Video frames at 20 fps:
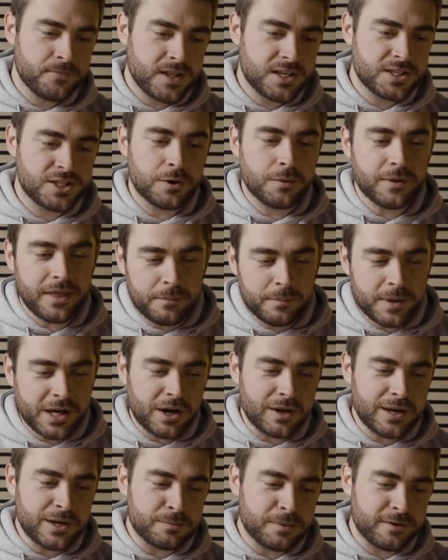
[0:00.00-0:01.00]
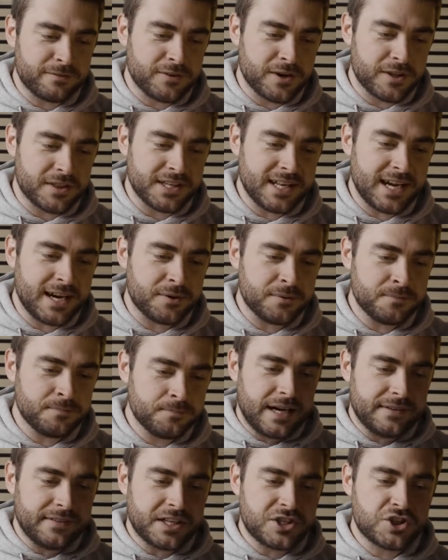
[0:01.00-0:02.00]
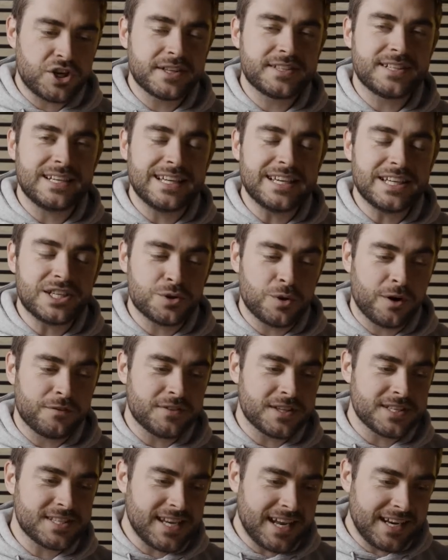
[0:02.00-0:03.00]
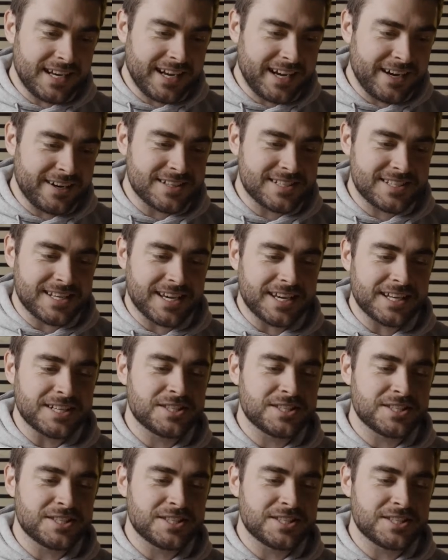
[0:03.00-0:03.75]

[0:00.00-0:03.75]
So then we go a little bit further down and they try to lead you off the scent here and say in